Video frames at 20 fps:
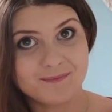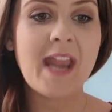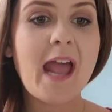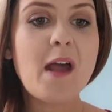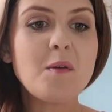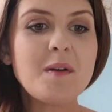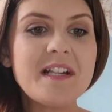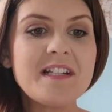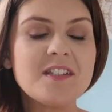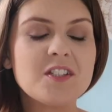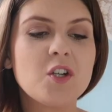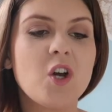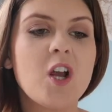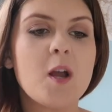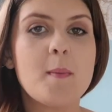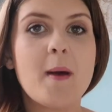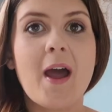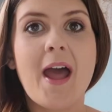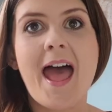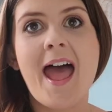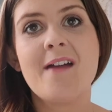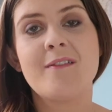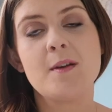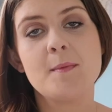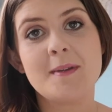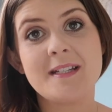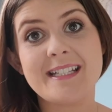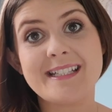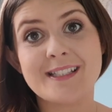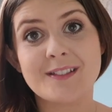Now let's talk about
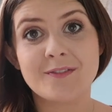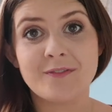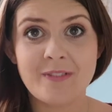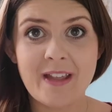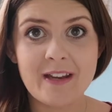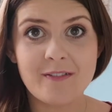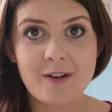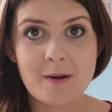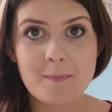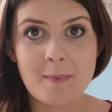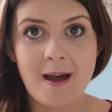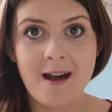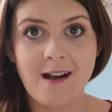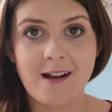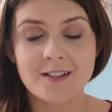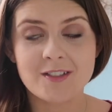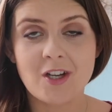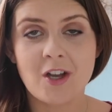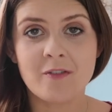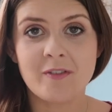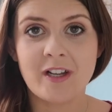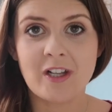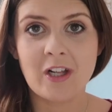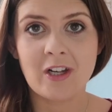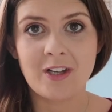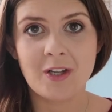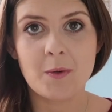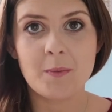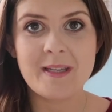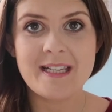everybody's favorite part of a
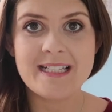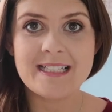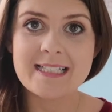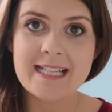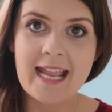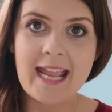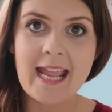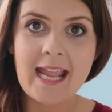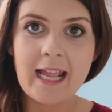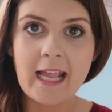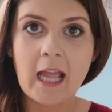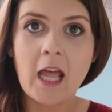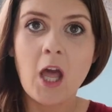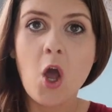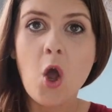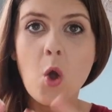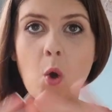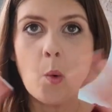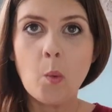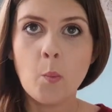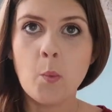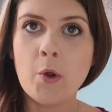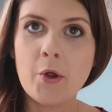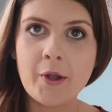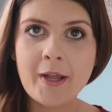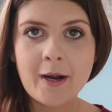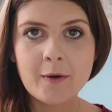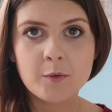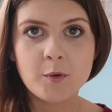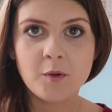Chloe Ting
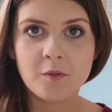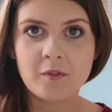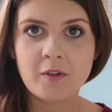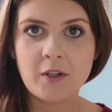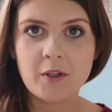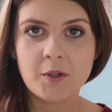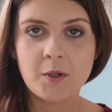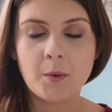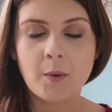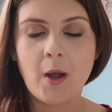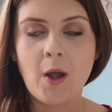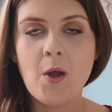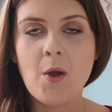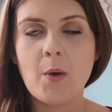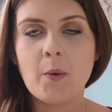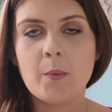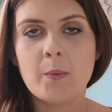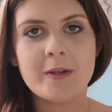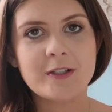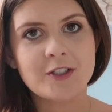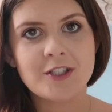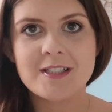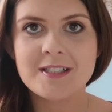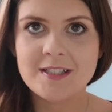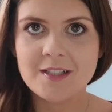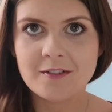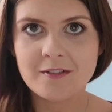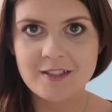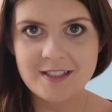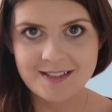workout review, which is
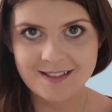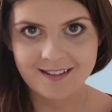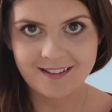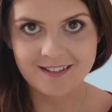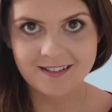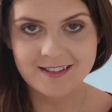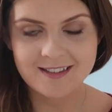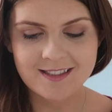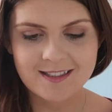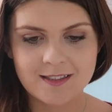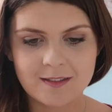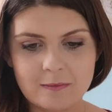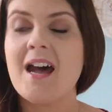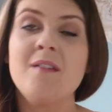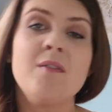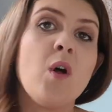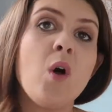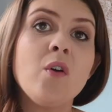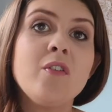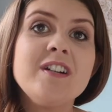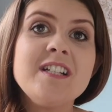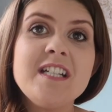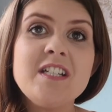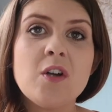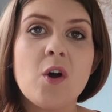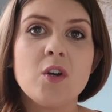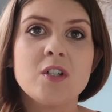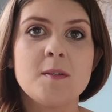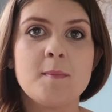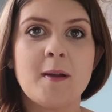the results. I've already
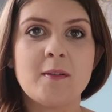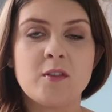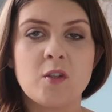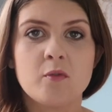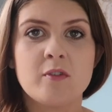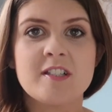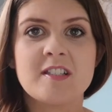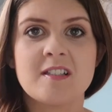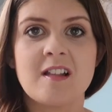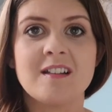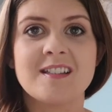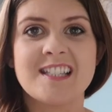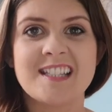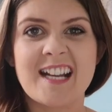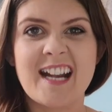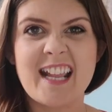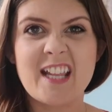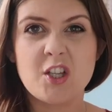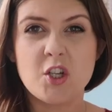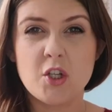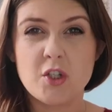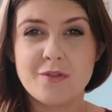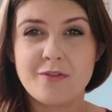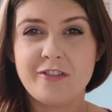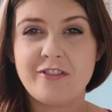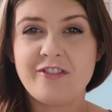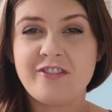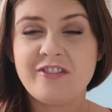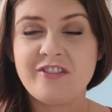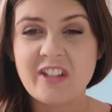talked about the results that I could
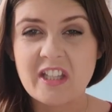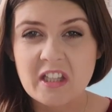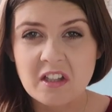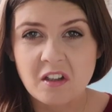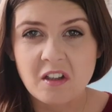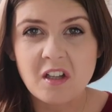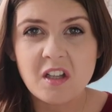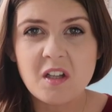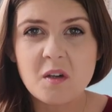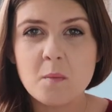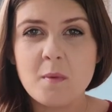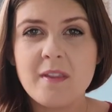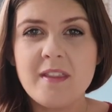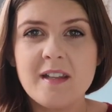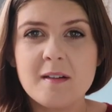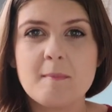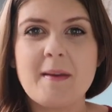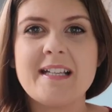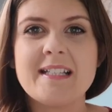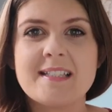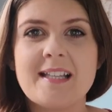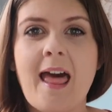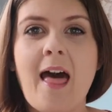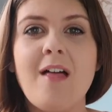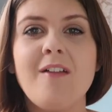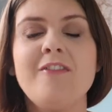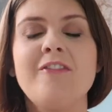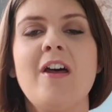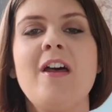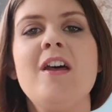feel within
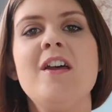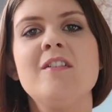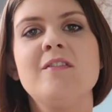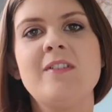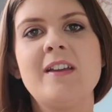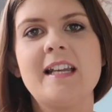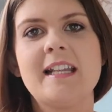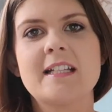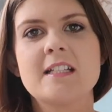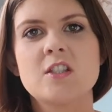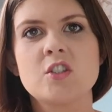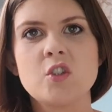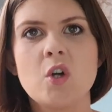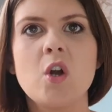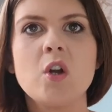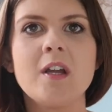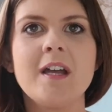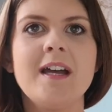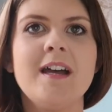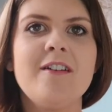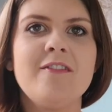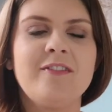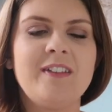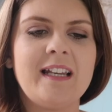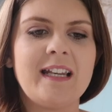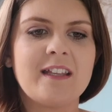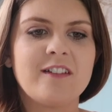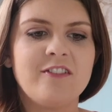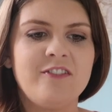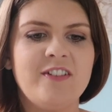myself, feeling stronger,
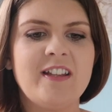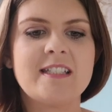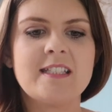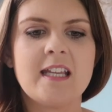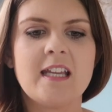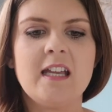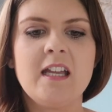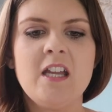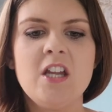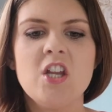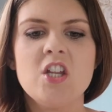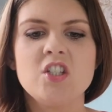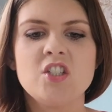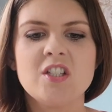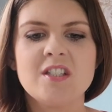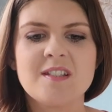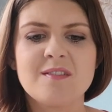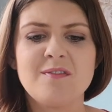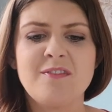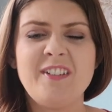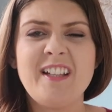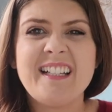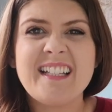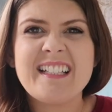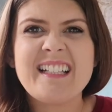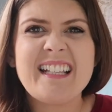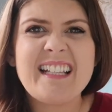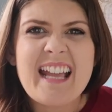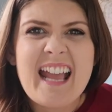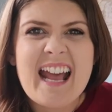feeling fitter, just feeling
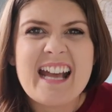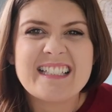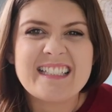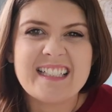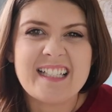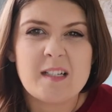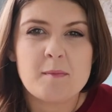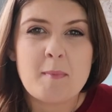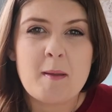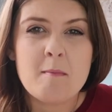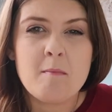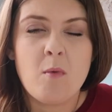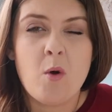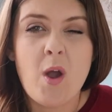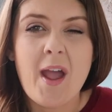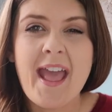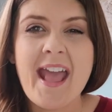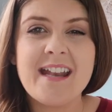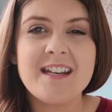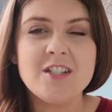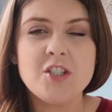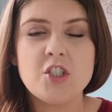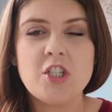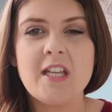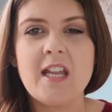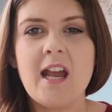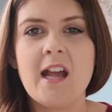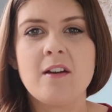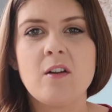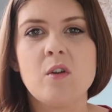like I had a little bit more
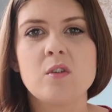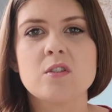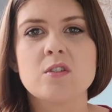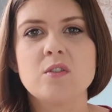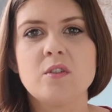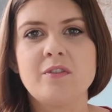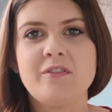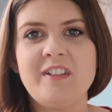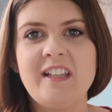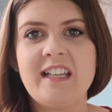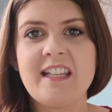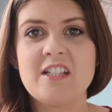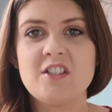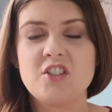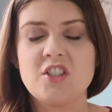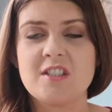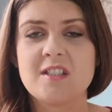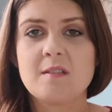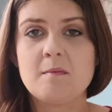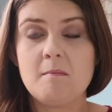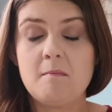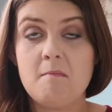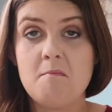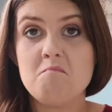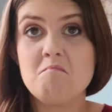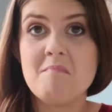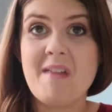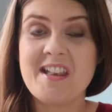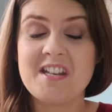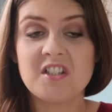energy, and also feeling just
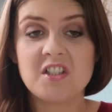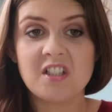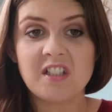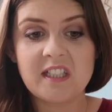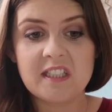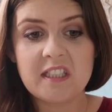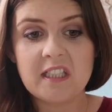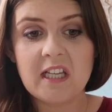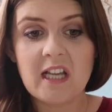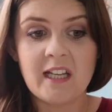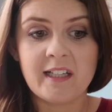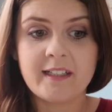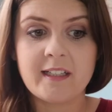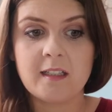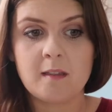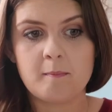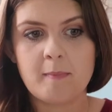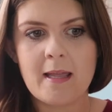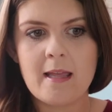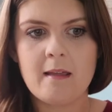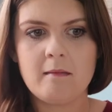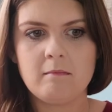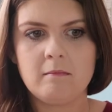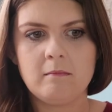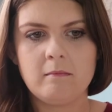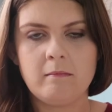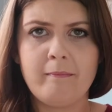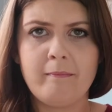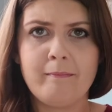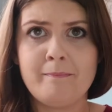mentally a little bit
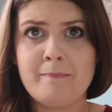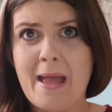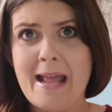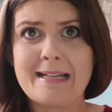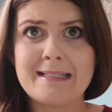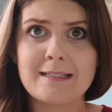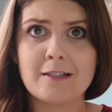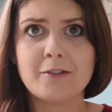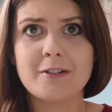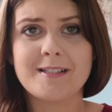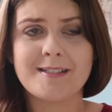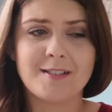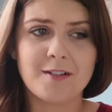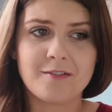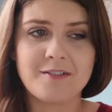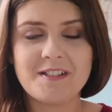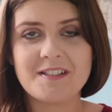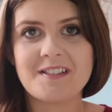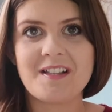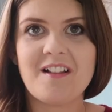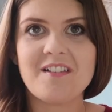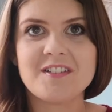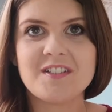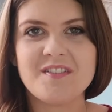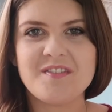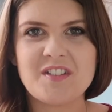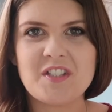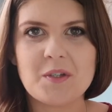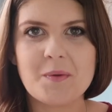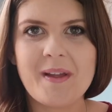better as a result
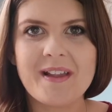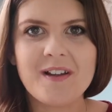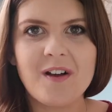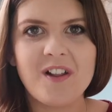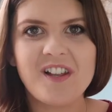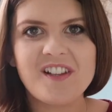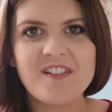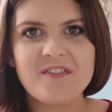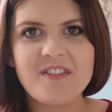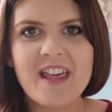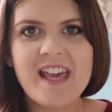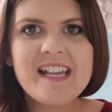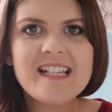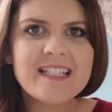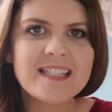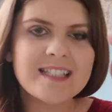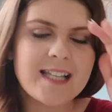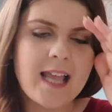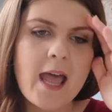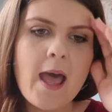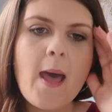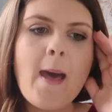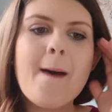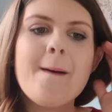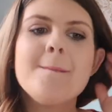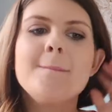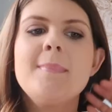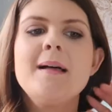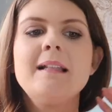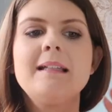of doing all of this.
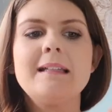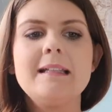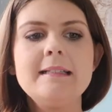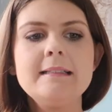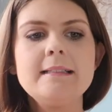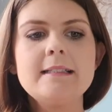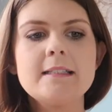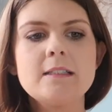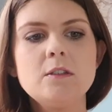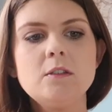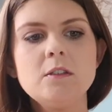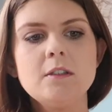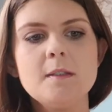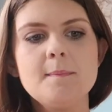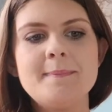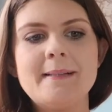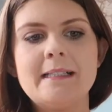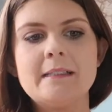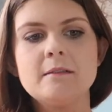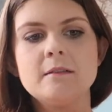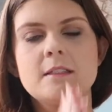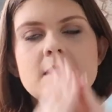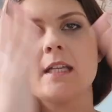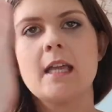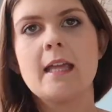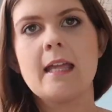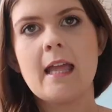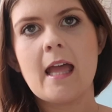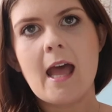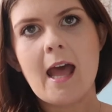But let's talk about
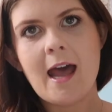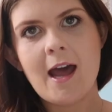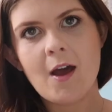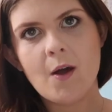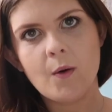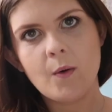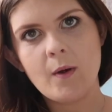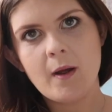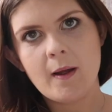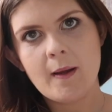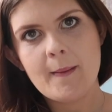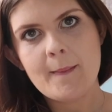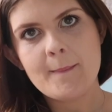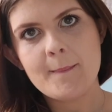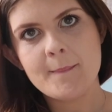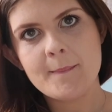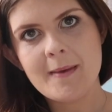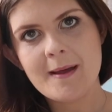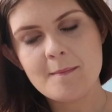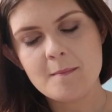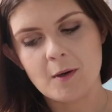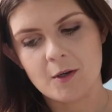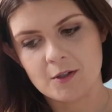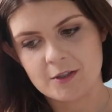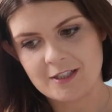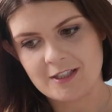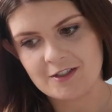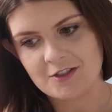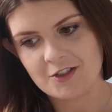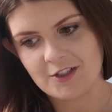how my
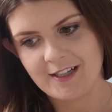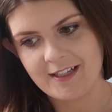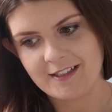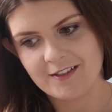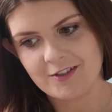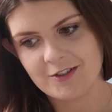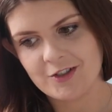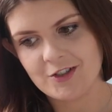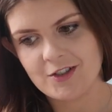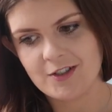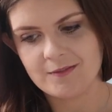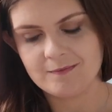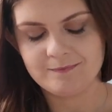body changed.